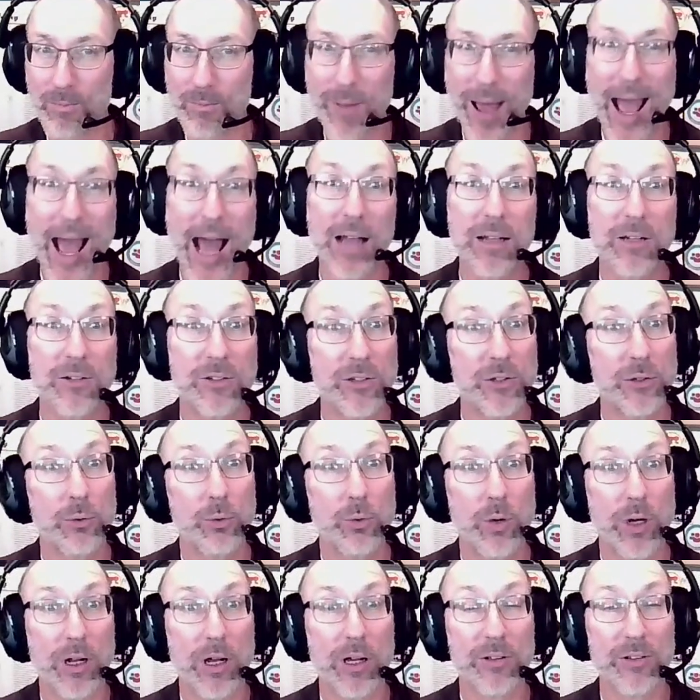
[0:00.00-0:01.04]
Back
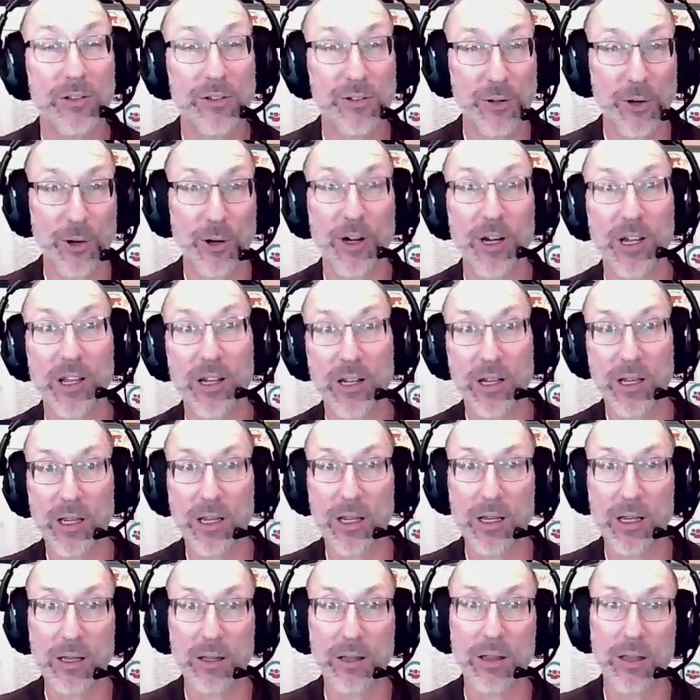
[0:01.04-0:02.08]
to when I started
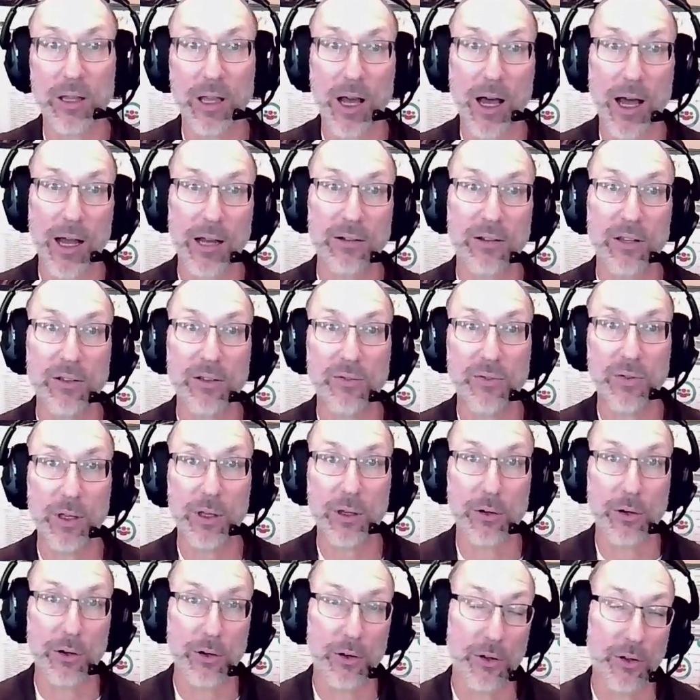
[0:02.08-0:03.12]
in the IT
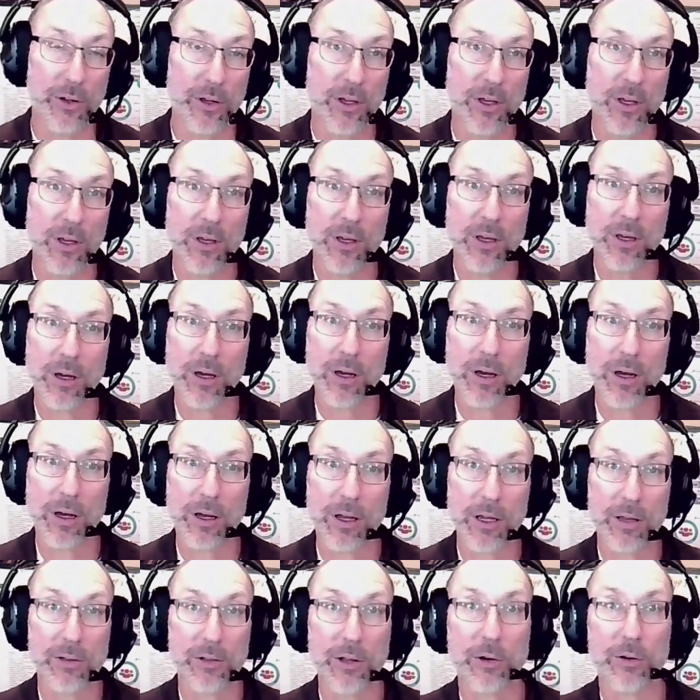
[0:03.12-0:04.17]
field
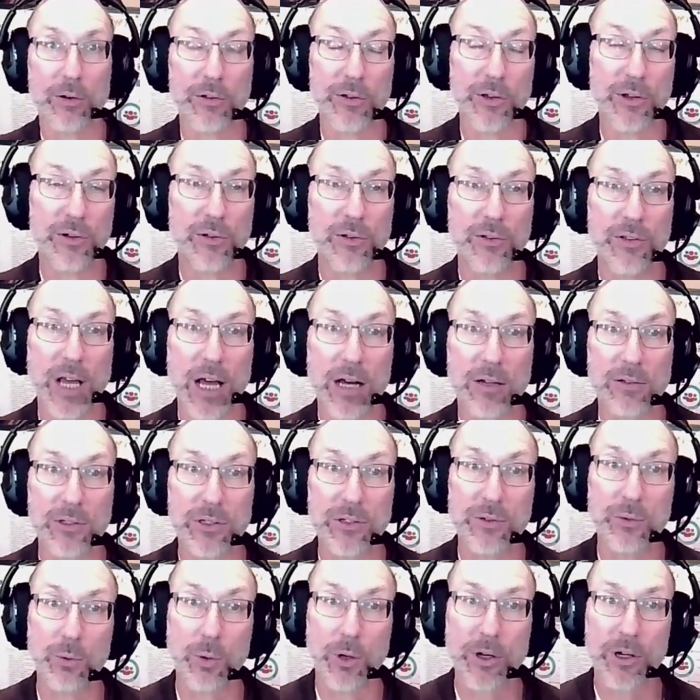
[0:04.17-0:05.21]
in the early
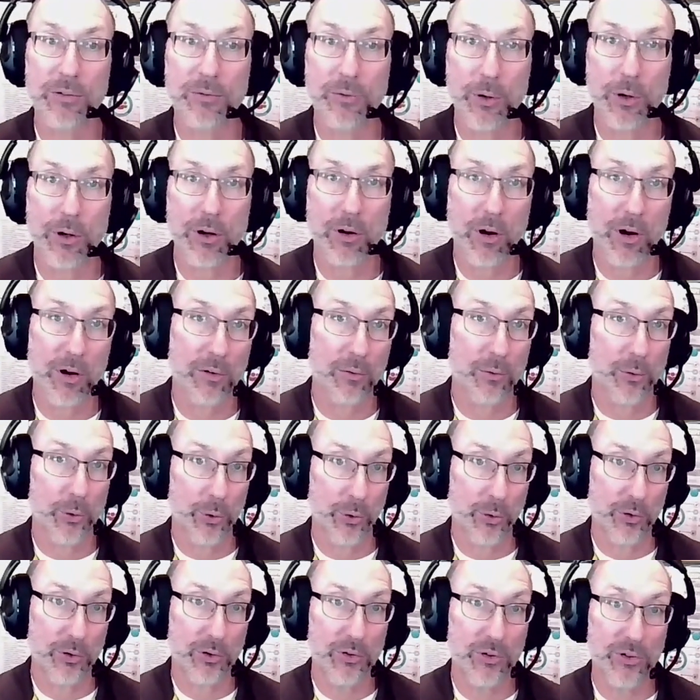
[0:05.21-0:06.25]
2000s, working for Carnival
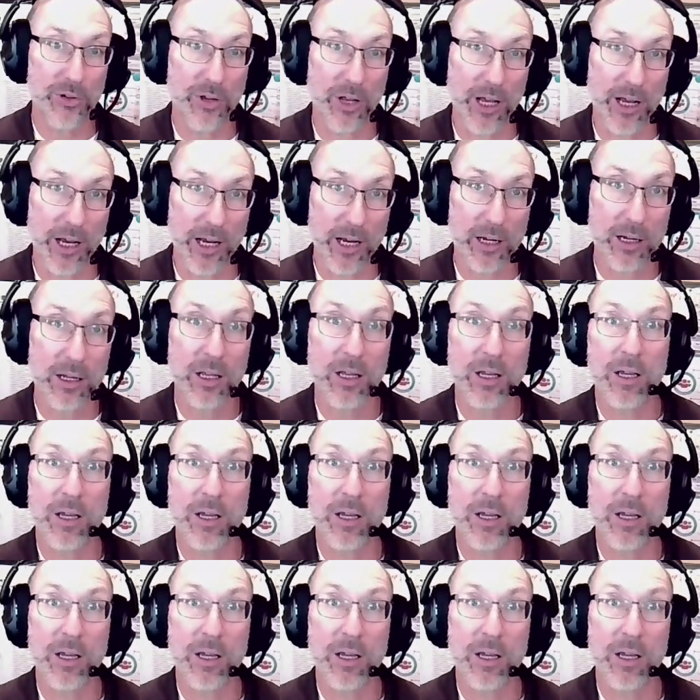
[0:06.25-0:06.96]
Cruise Line,